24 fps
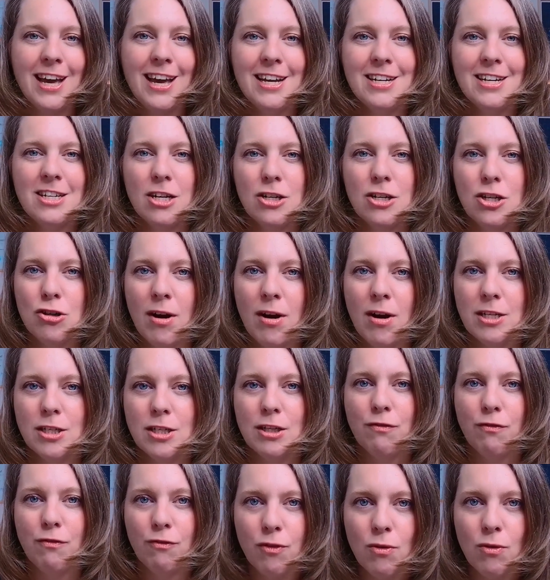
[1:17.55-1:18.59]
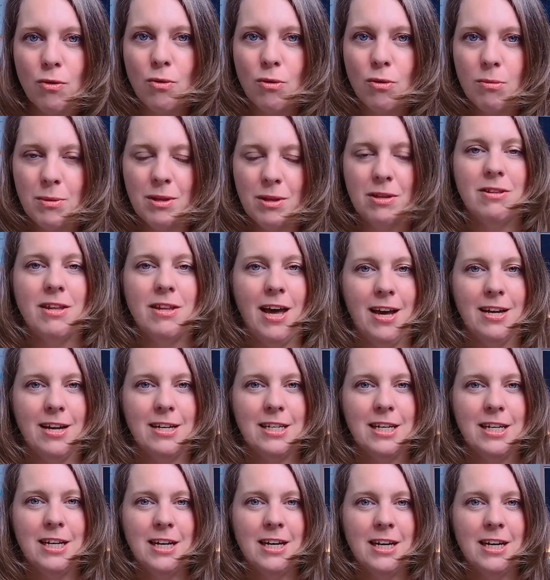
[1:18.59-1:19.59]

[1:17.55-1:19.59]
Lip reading: to transform that.